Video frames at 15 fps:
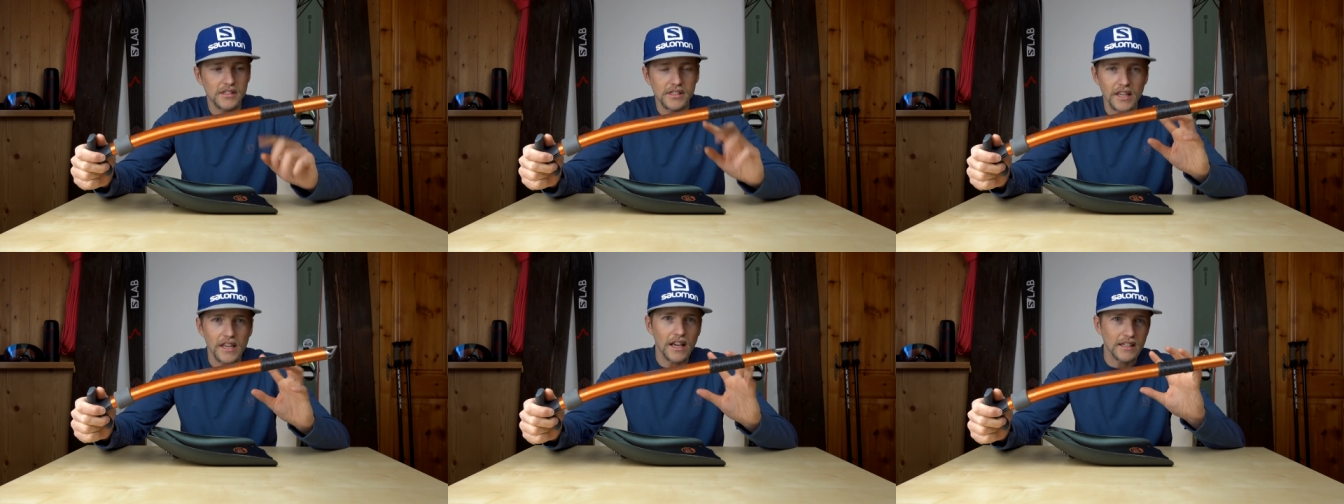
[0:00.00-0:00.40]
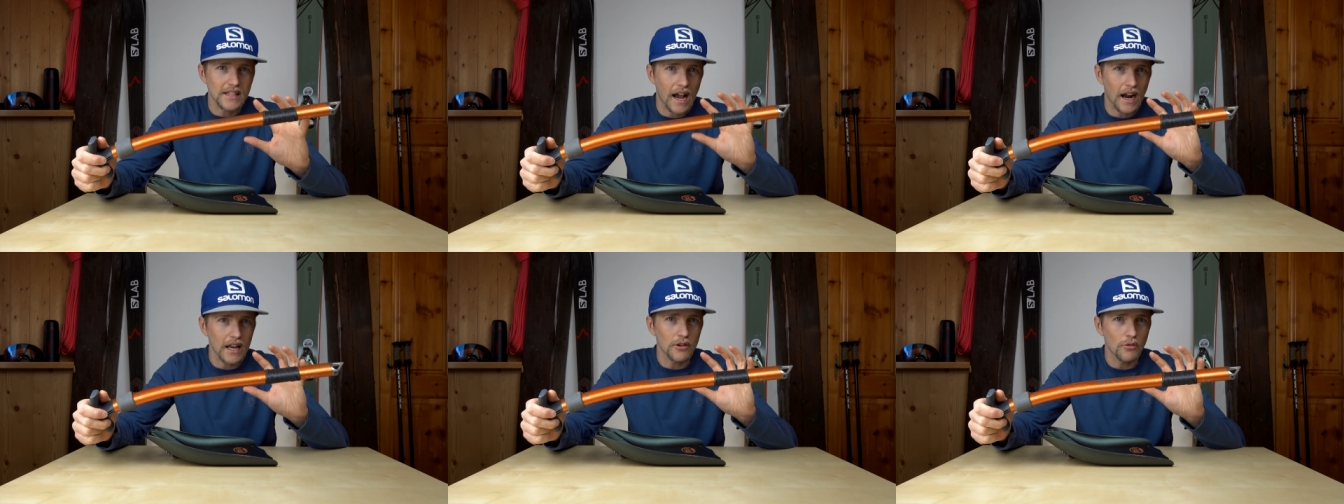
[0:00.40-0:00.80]
see
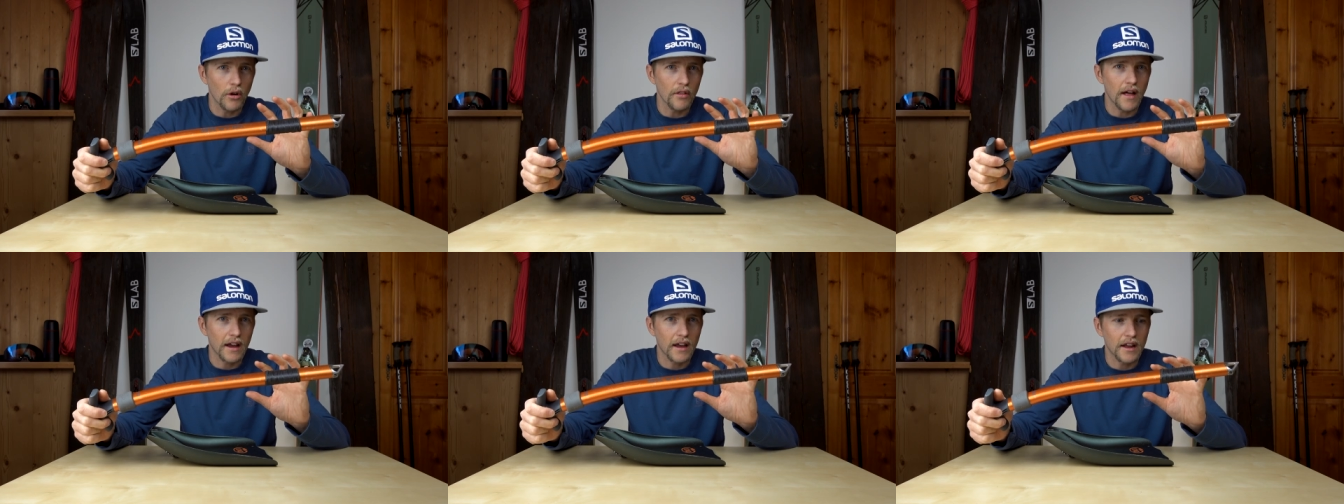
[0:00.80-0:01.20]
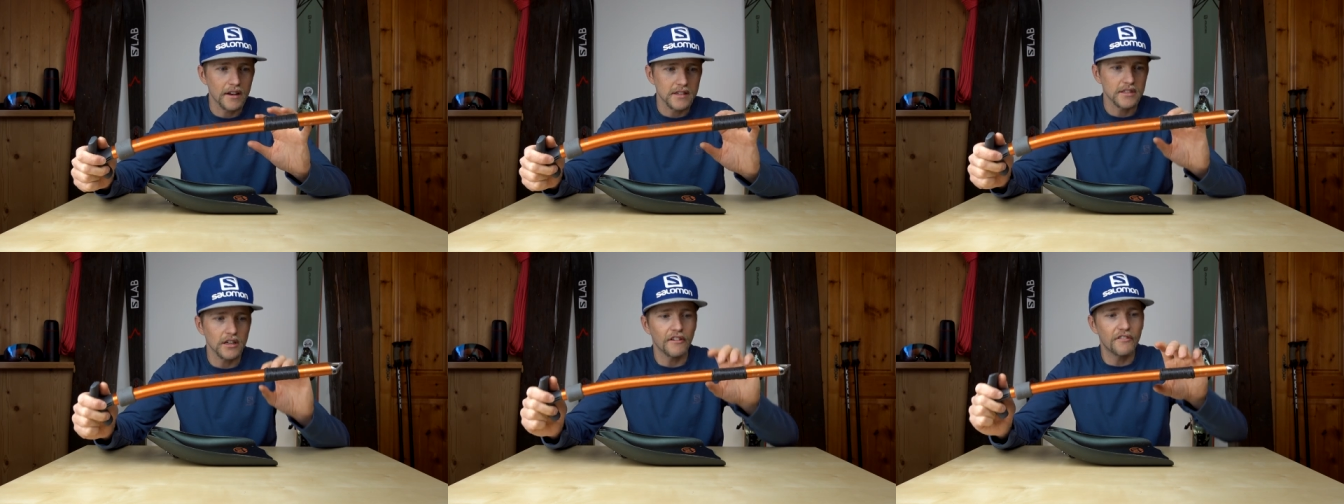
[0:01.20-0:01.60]
exactly what that kind of
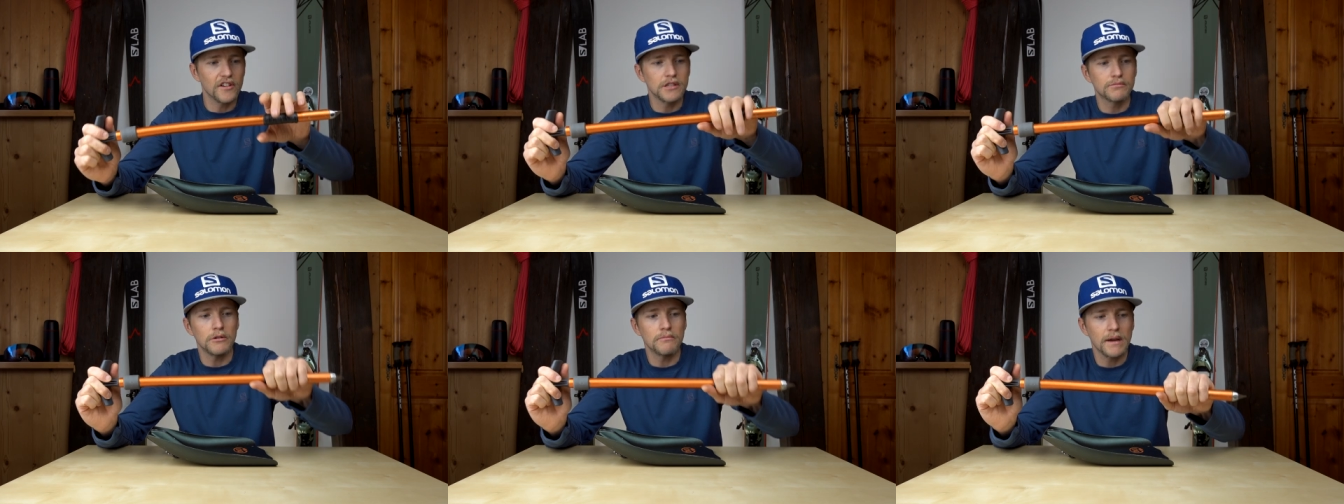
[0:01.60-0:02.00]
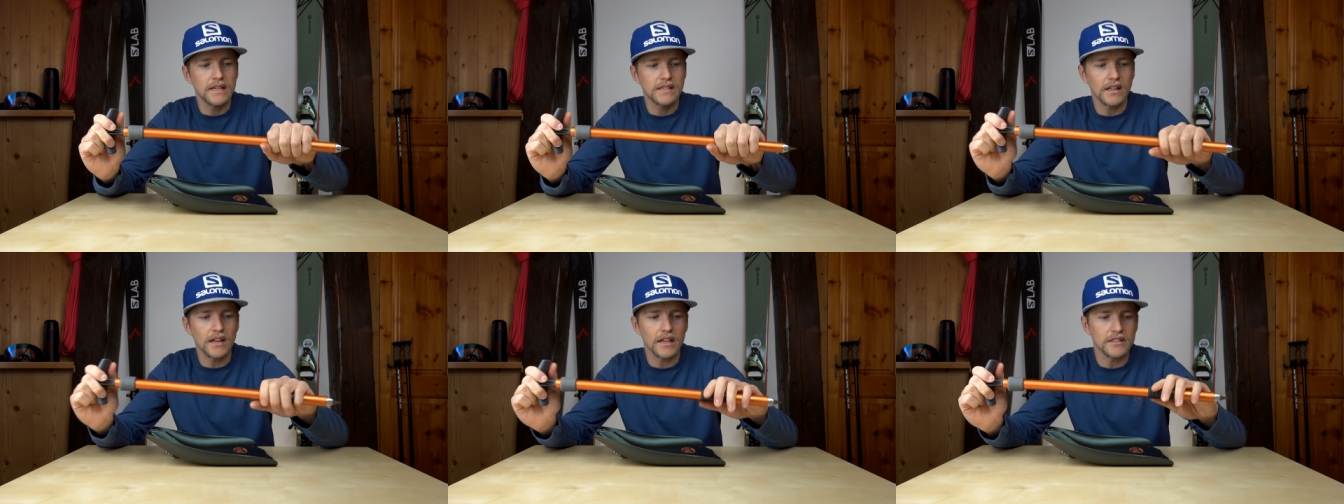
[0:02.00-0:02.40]
stuff is, but
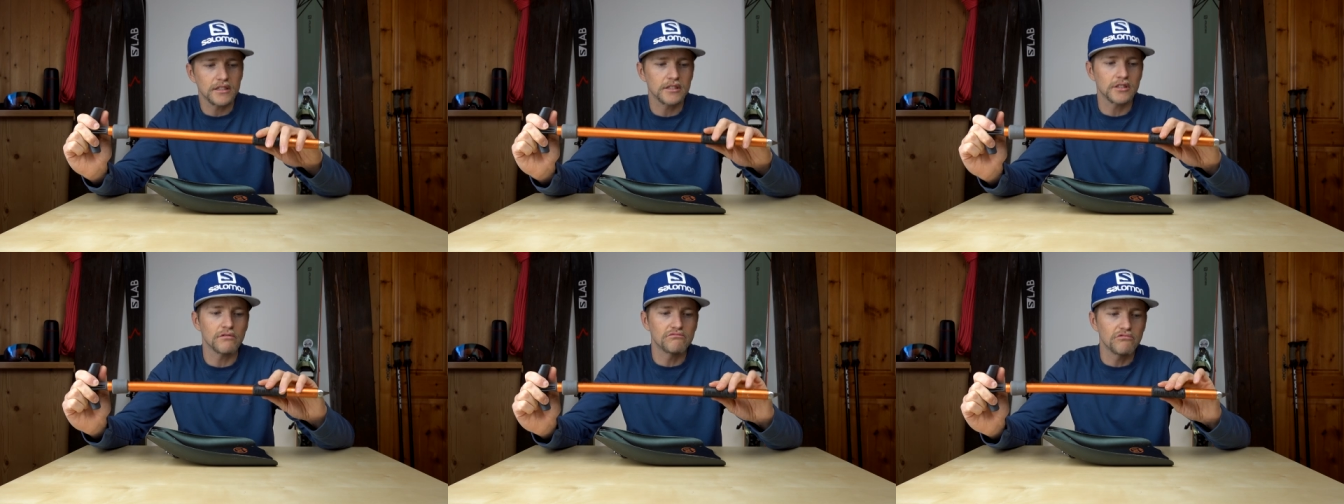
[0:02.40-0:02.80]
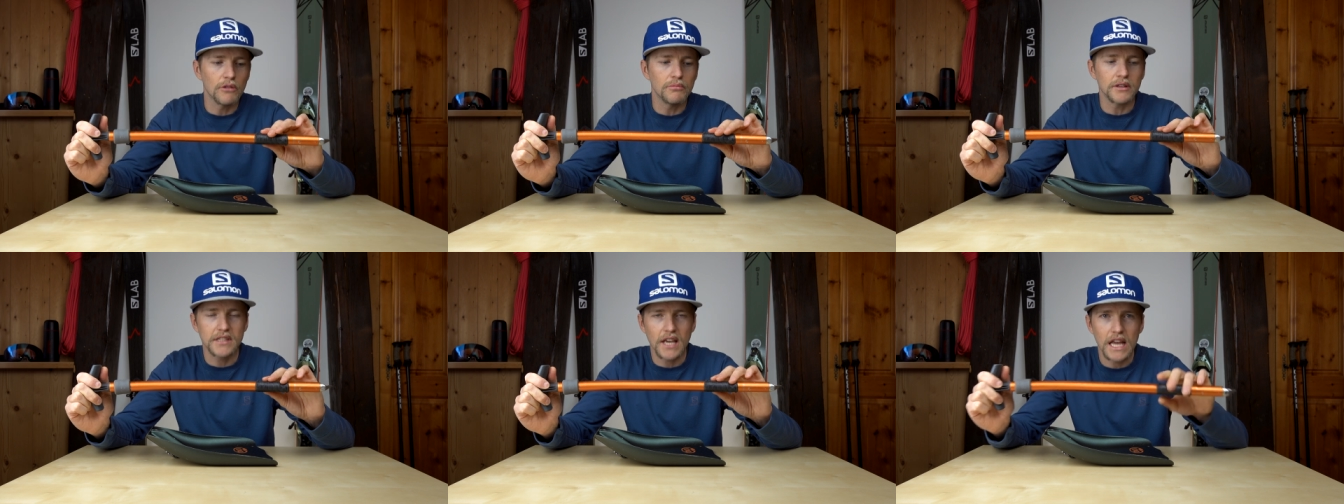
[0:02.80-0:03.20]
basically it's just a
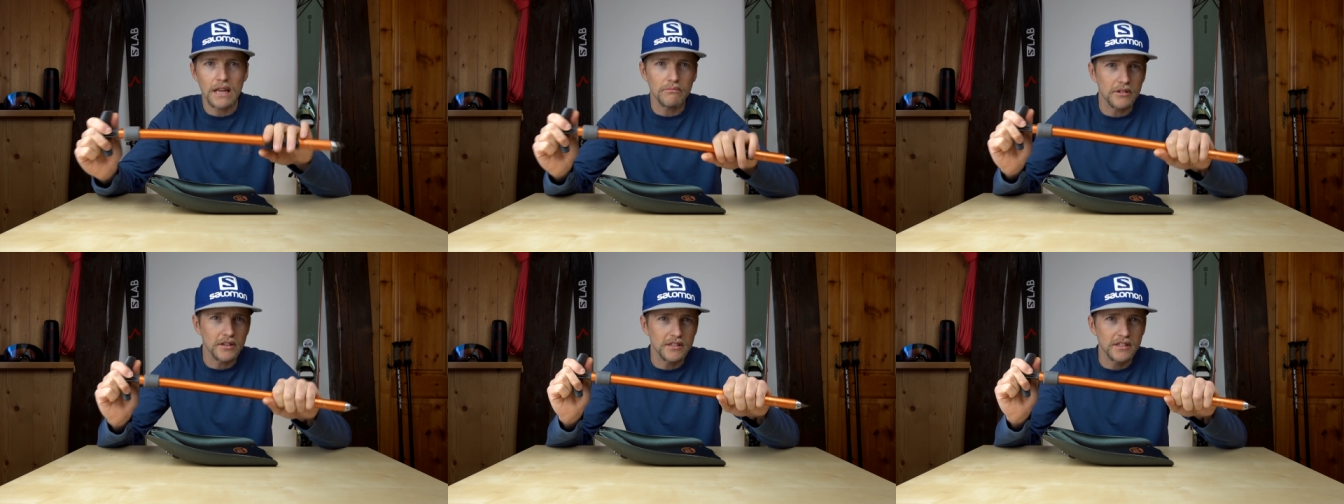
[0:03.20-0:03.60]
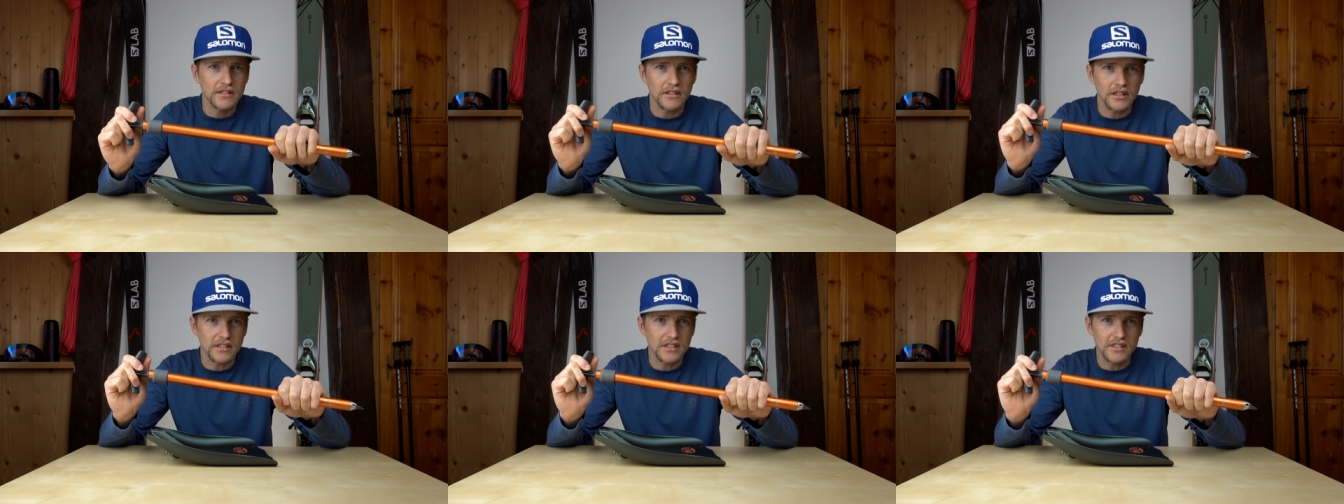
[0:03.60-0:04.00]
rubber tape that's,
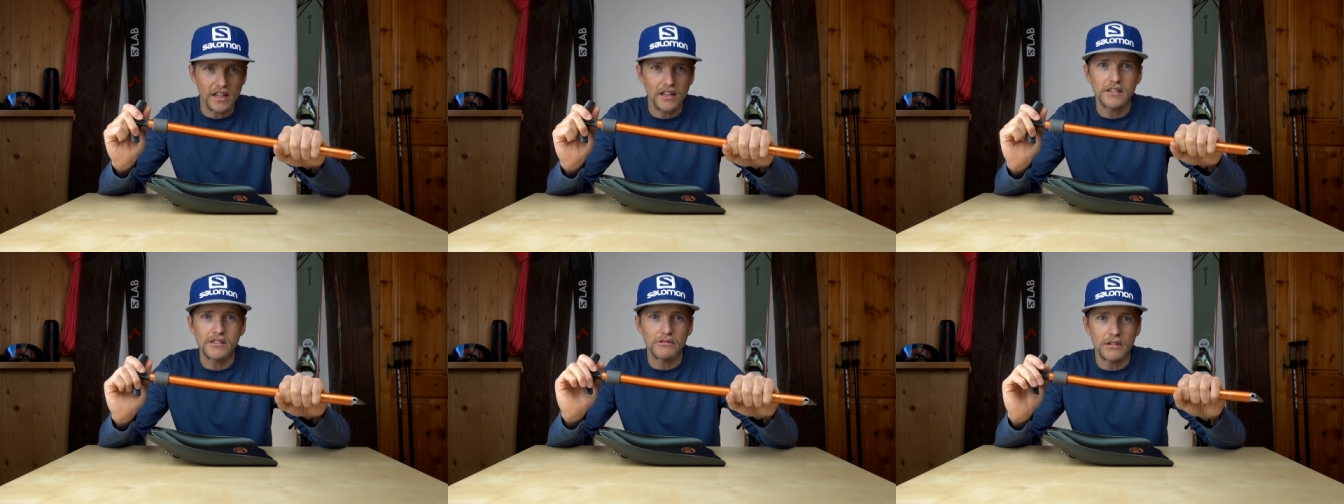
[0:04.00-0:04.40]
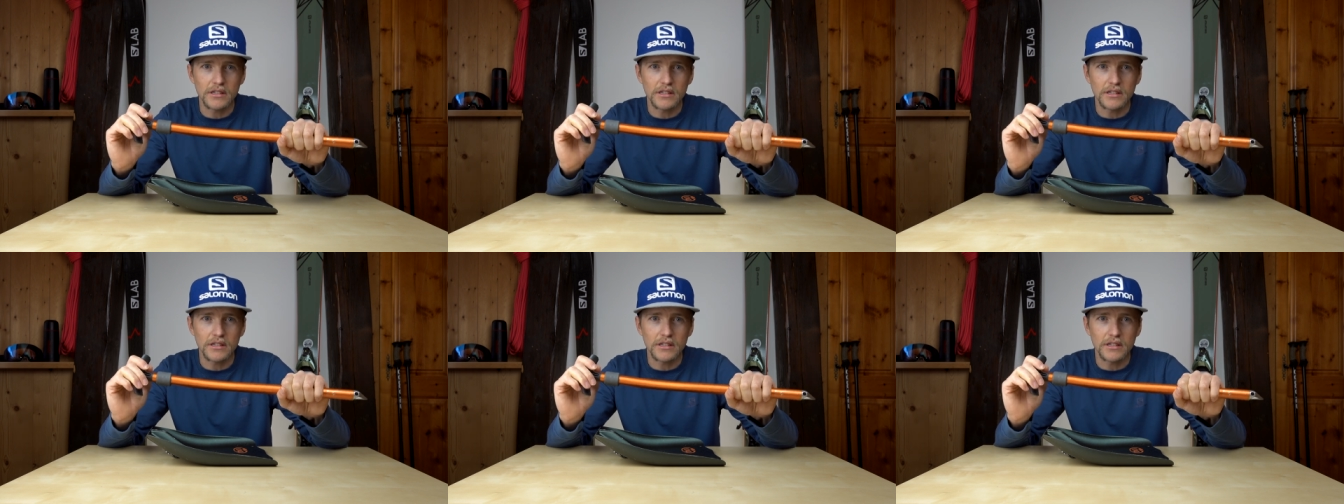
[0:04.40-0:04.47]
that sticks to